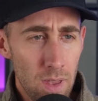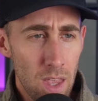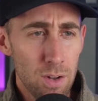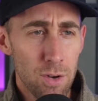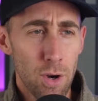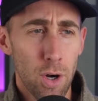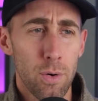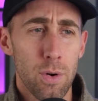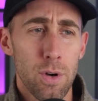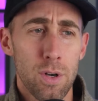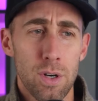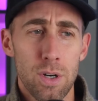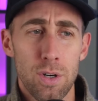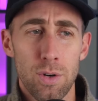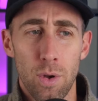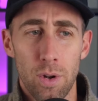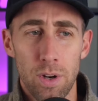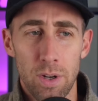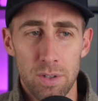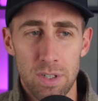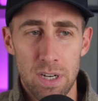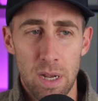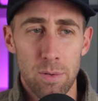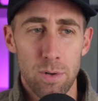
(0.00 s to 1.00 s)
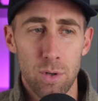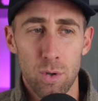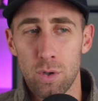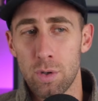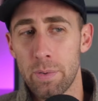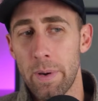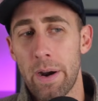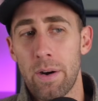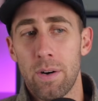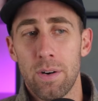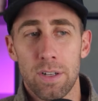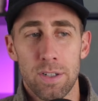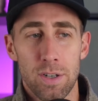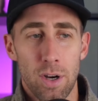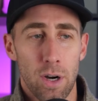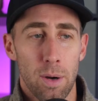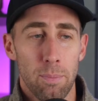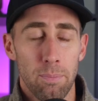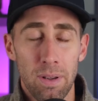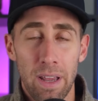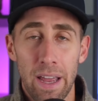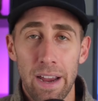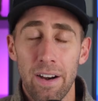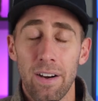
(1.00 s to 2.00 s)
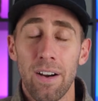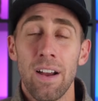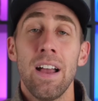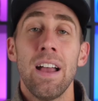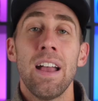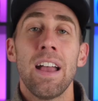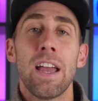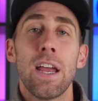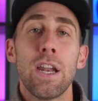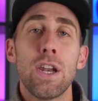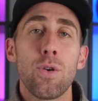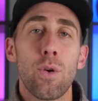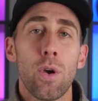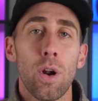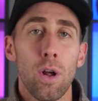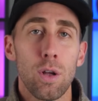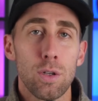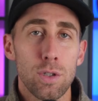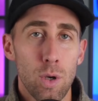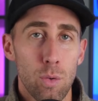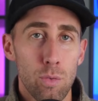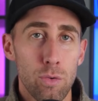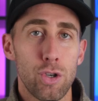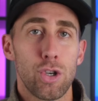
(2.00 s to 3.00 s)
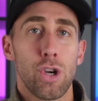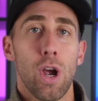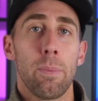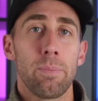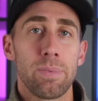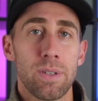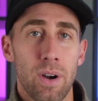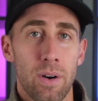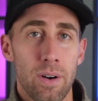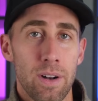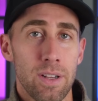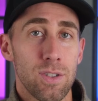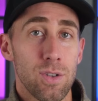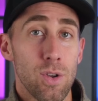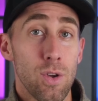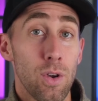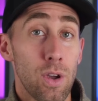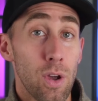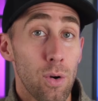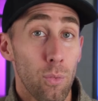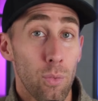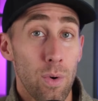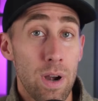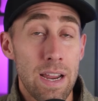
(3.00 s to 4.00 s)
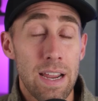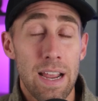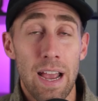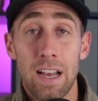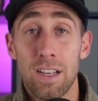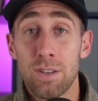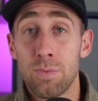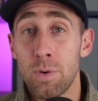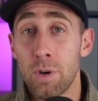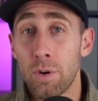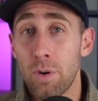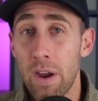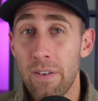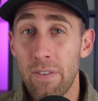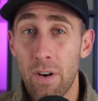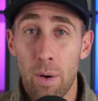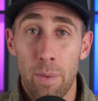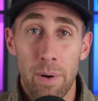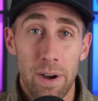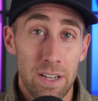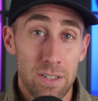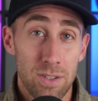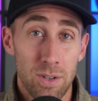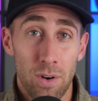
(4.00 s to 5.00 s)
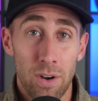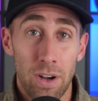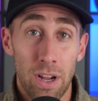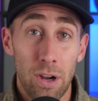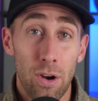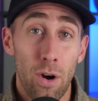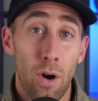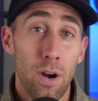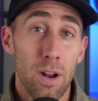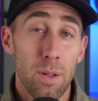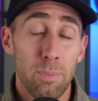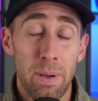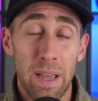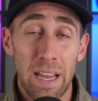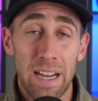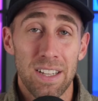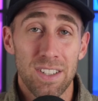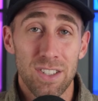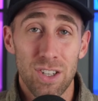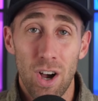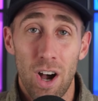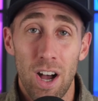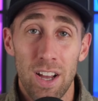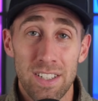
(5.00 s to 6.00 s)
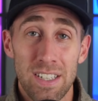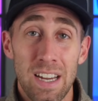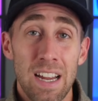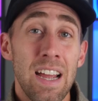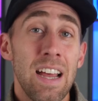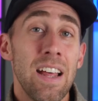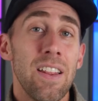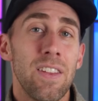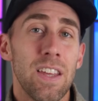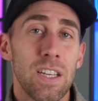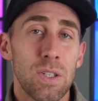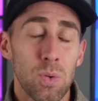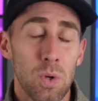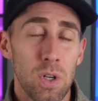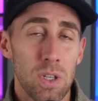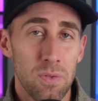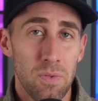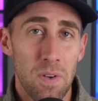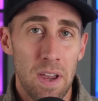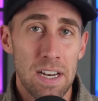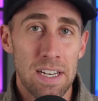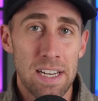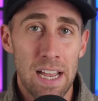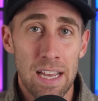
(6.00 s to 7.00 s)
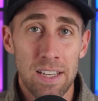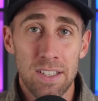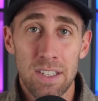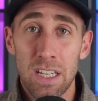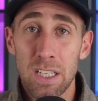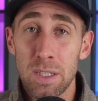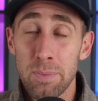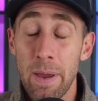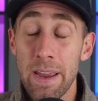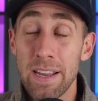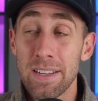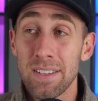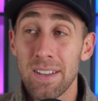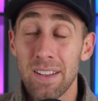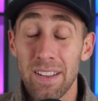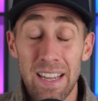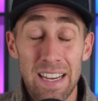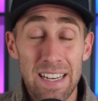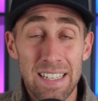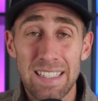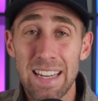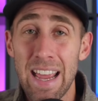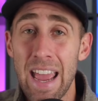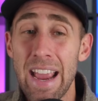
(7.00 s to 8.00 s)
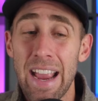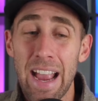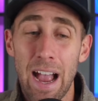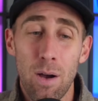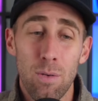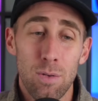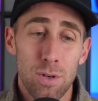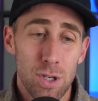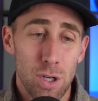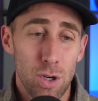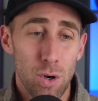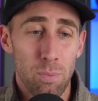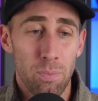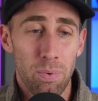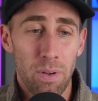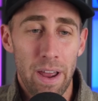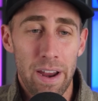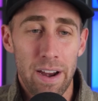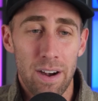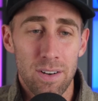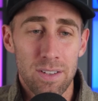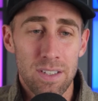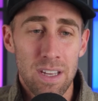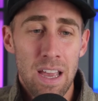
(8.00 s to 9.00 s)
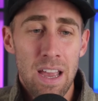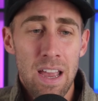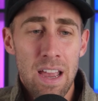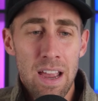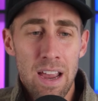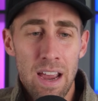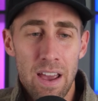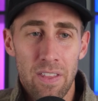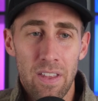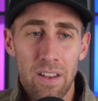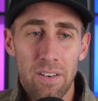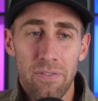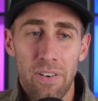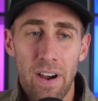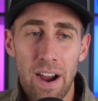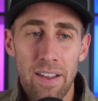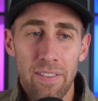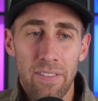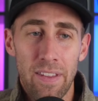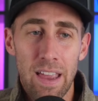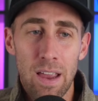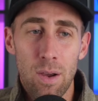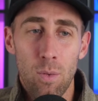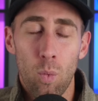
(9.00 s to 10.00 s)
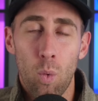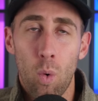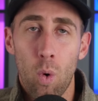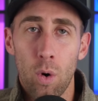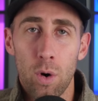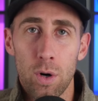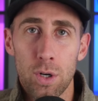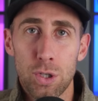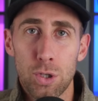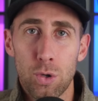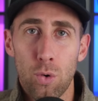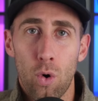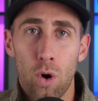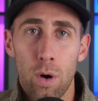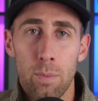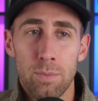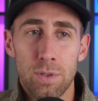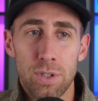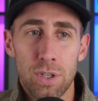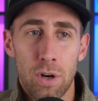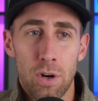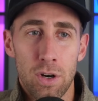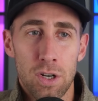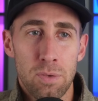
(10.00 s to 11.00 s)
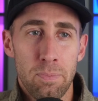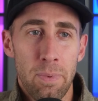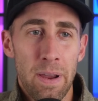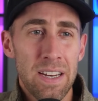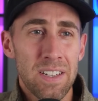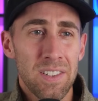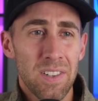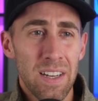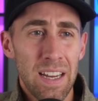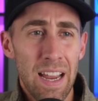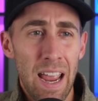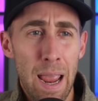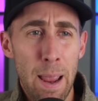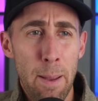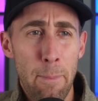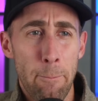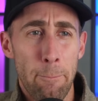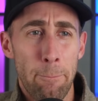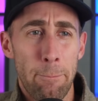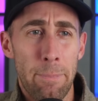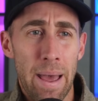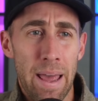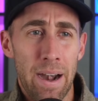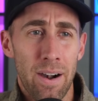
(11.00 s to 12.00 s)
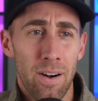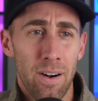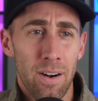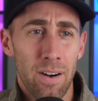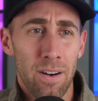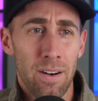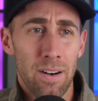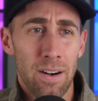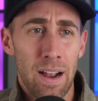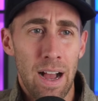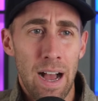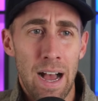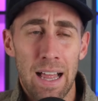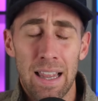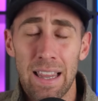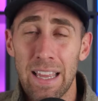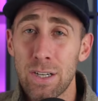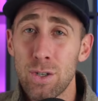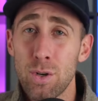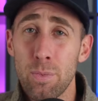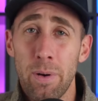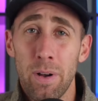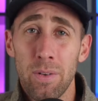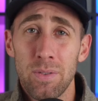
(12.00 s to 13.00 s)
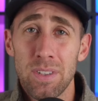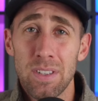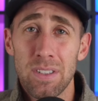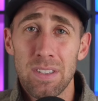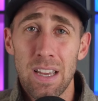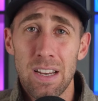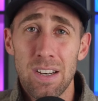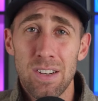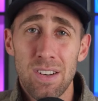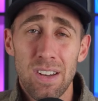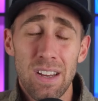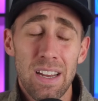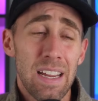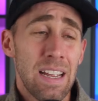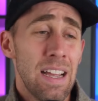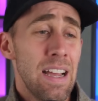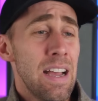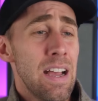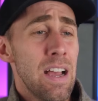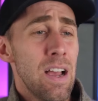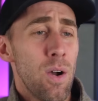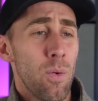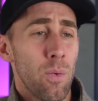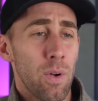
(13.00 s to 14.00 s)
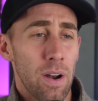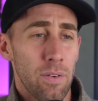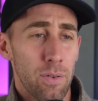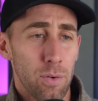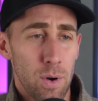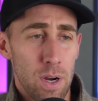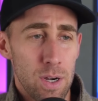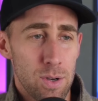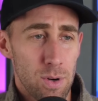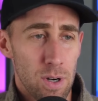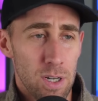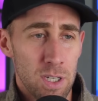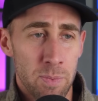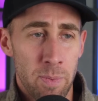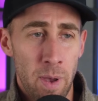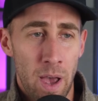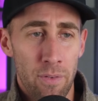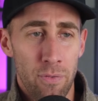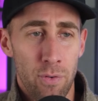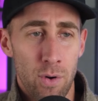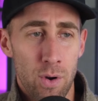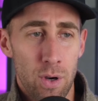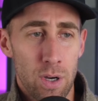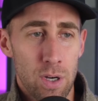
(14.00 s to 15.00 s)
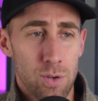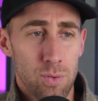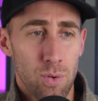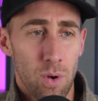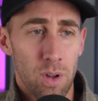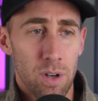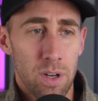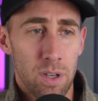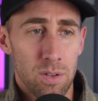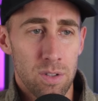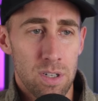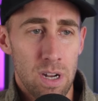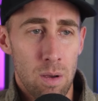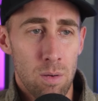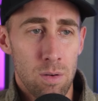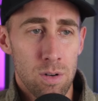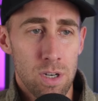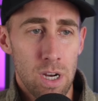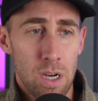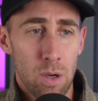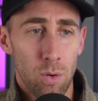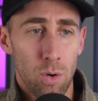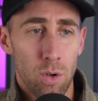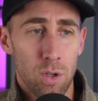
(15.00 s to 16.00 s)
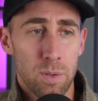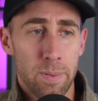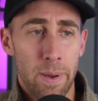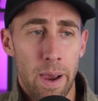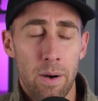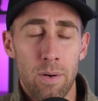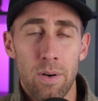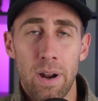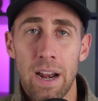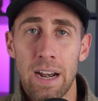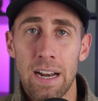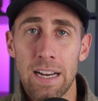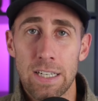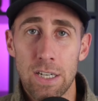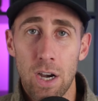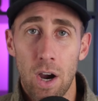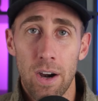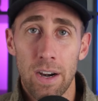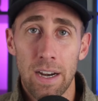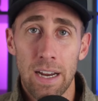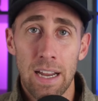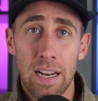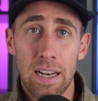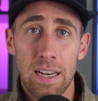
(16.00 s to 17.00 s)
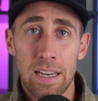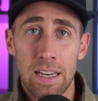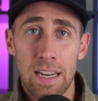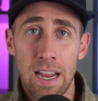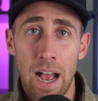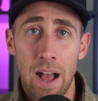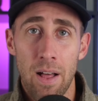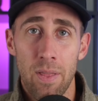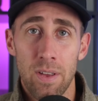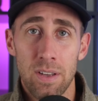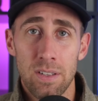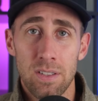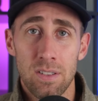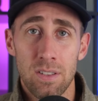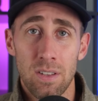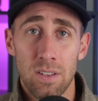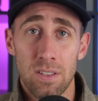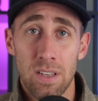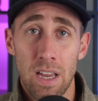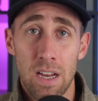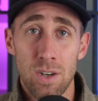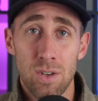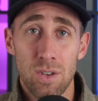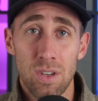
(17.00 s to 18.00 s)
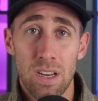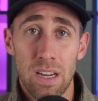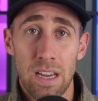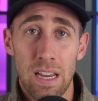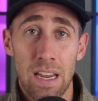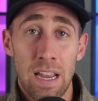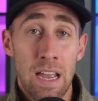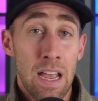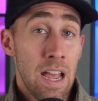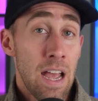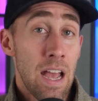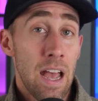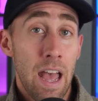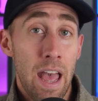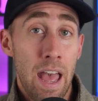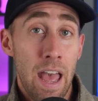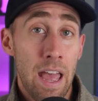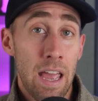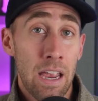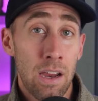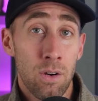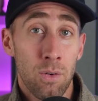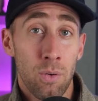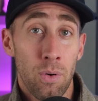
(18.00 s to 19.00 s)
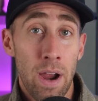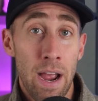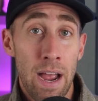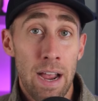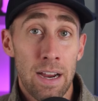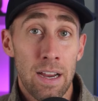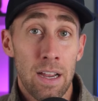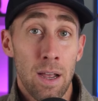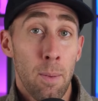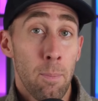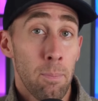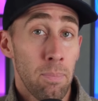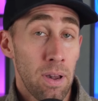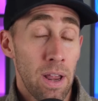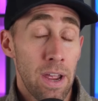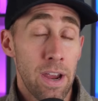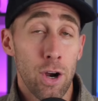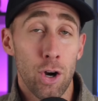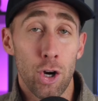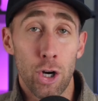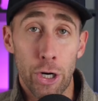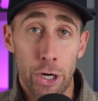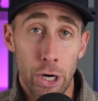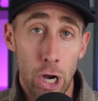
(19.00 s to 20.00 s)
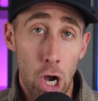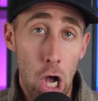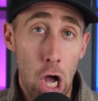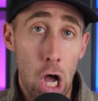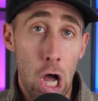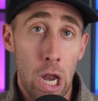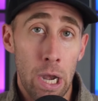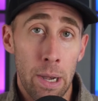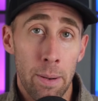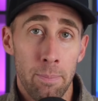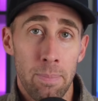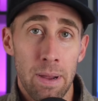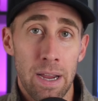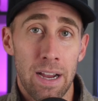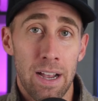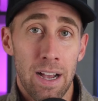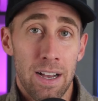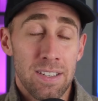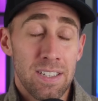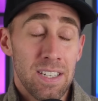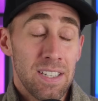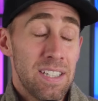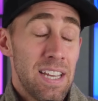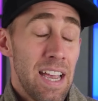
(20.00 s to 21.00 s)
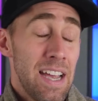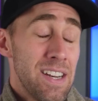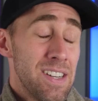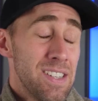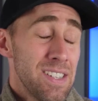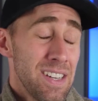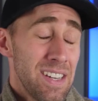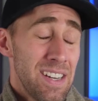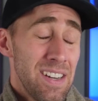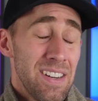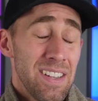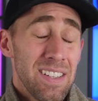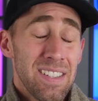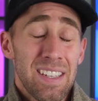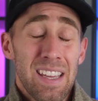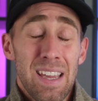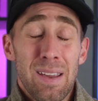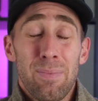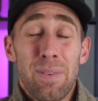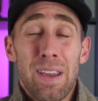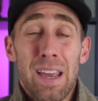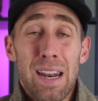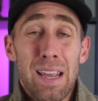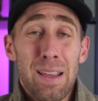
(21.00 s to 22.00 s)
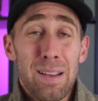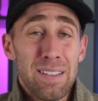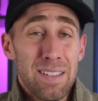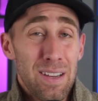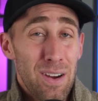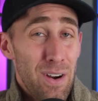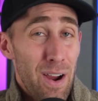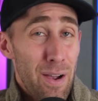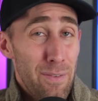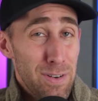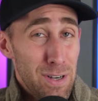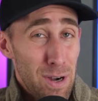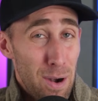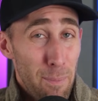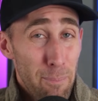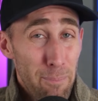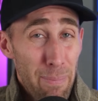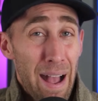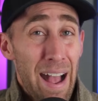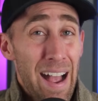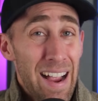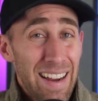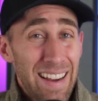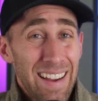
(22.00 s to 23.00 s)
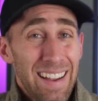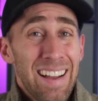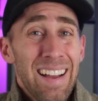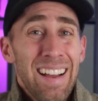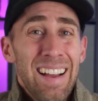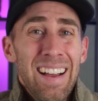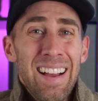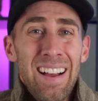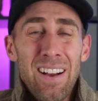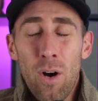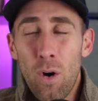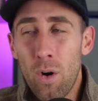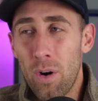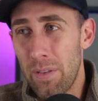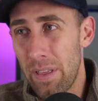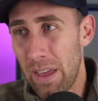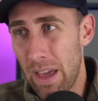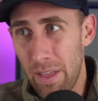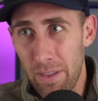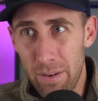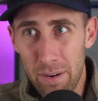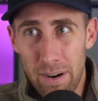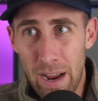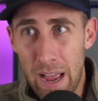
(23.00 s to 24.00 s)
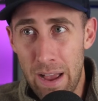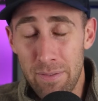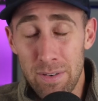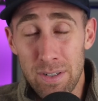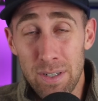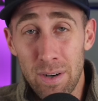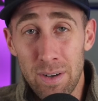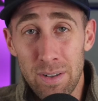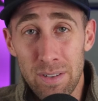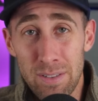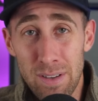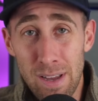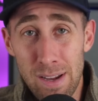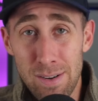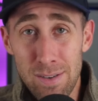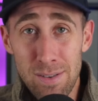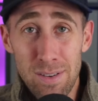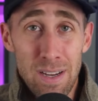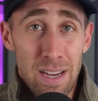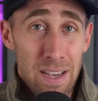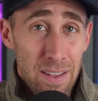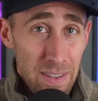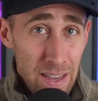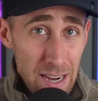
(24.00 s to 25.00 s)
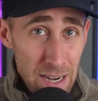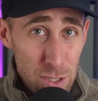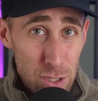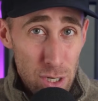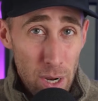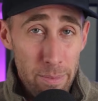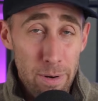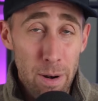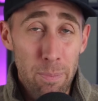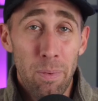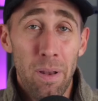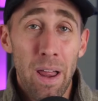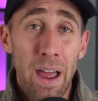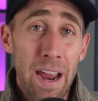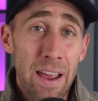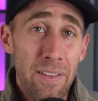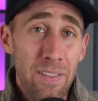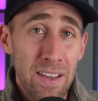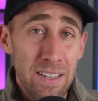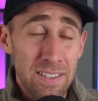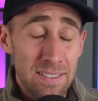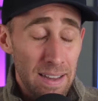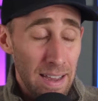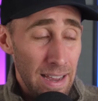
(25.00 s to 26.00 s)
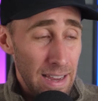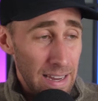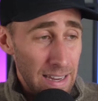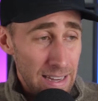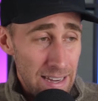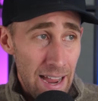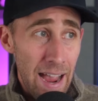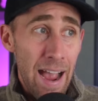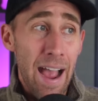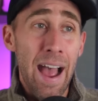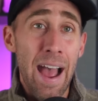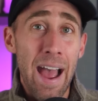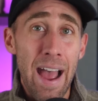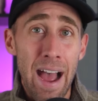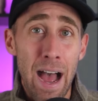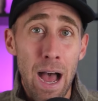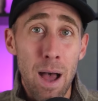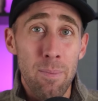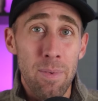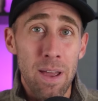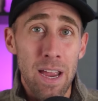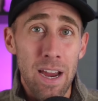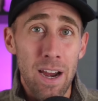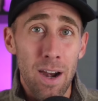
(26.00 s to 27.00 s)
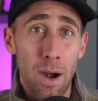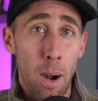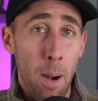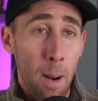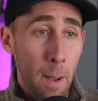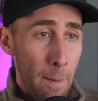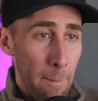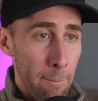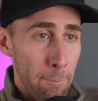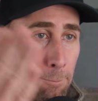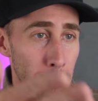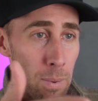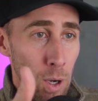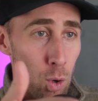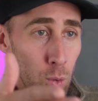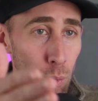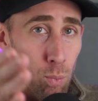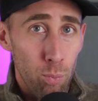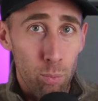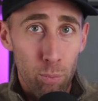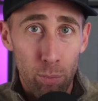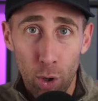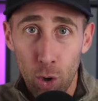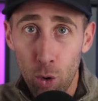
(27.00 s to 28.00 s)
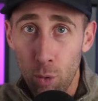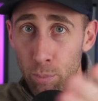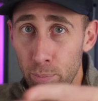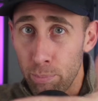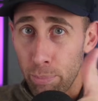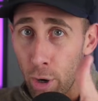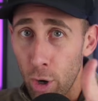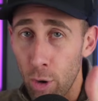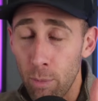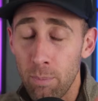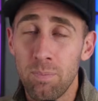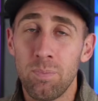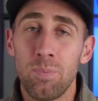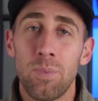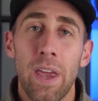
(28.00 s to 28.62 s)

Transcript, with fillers: Target creature control deals damage equal to power to target player, and you can also jumpstart it so you can recast from your graveyard by discarding a card and paying its cost. This one is fantastic. It's basically take out two players. And then finally, Warstorm Surge, basically a better uh, Electropotence, essentially. Whenever creature is battlefield under control, deals damage equal to its power to any target. Yeah, this is essentially egg crack, player gone, because essentially you just keep getting Serra Avatar back, or the other avatar essentially, and they each come into play and they say, yeah, I'm here. Boom, boom, boom.